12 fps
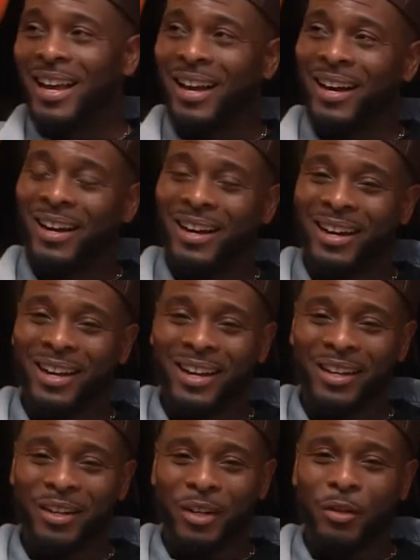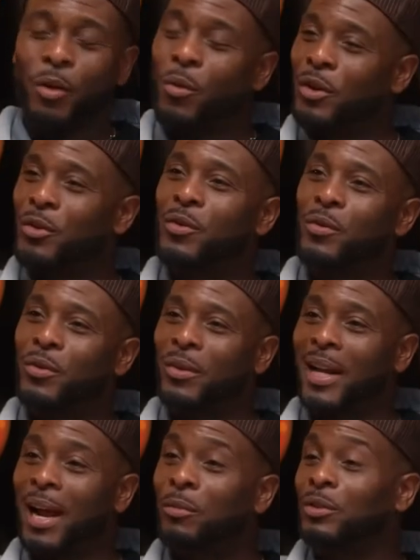And no one knew
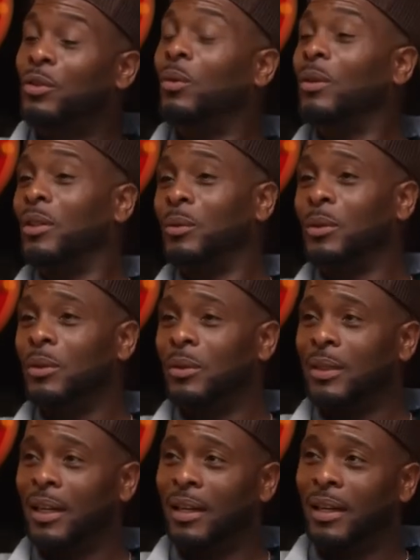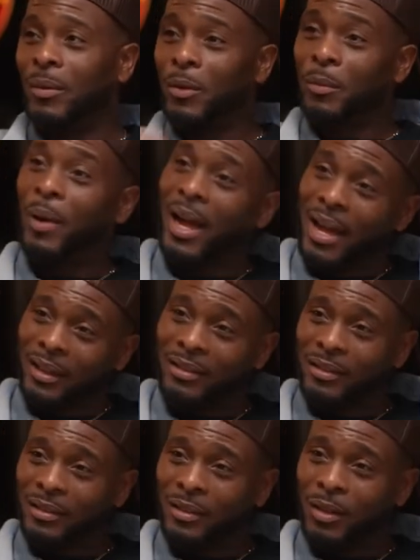that I was going through with my
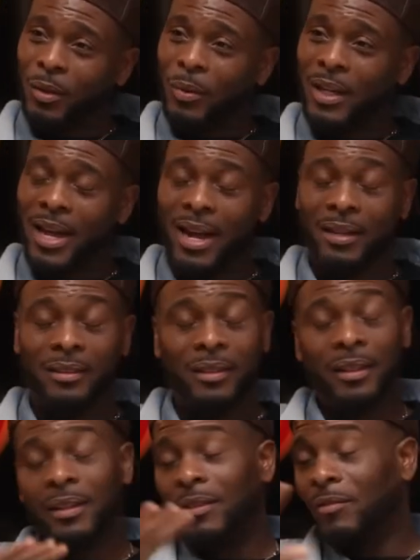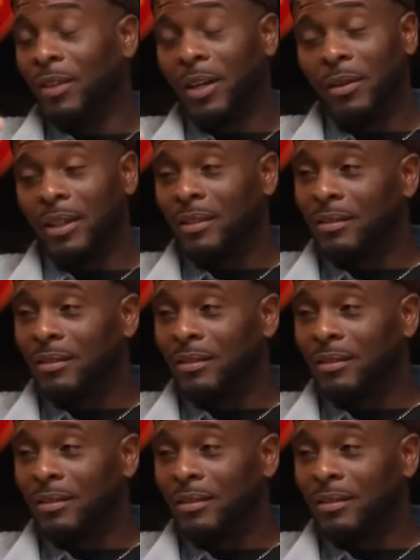ex. You know, we had very